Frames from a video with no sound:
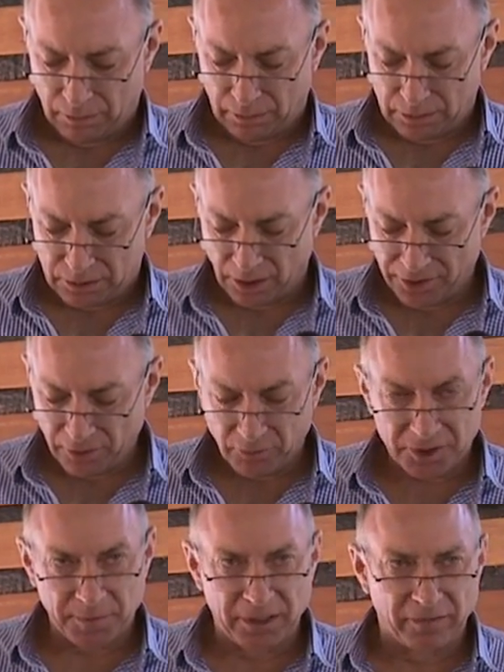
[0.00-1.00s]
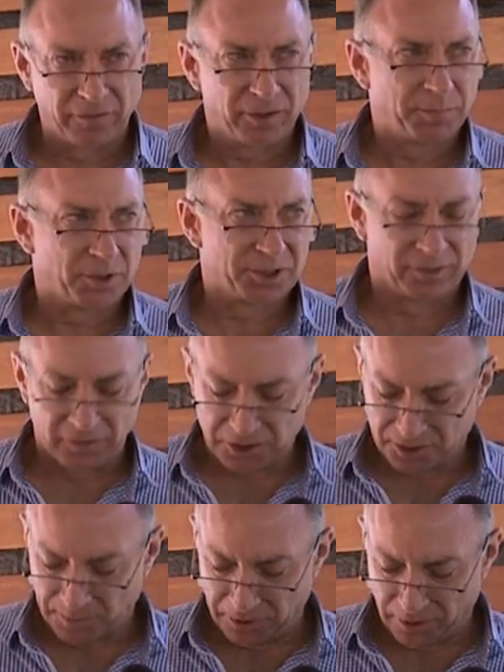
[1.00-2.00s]
So I think what's been a very positive
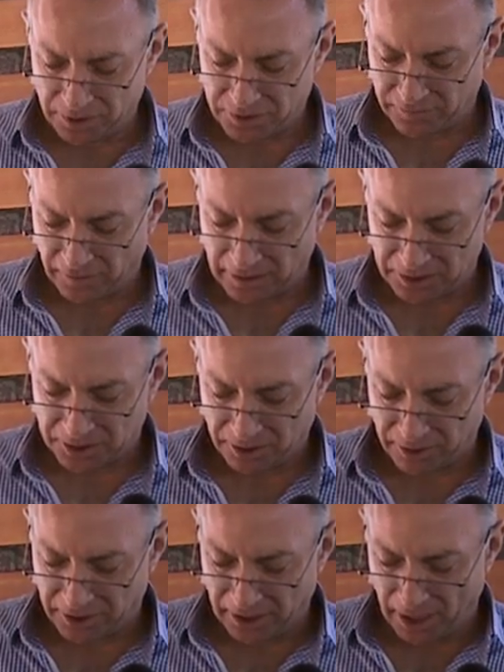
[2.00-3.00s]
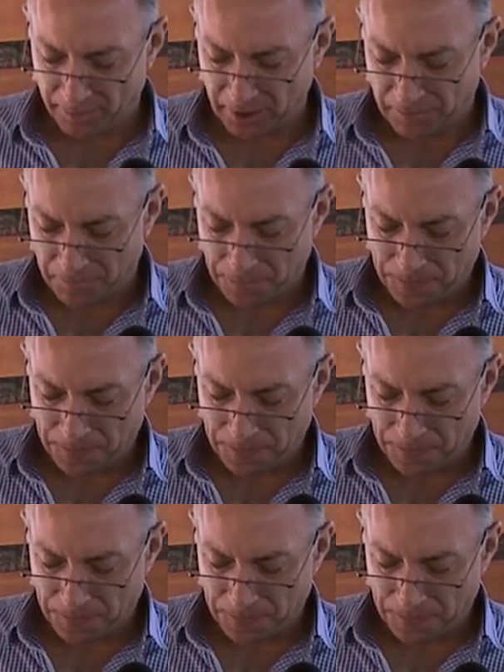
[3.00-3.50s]
experience for us here at Garma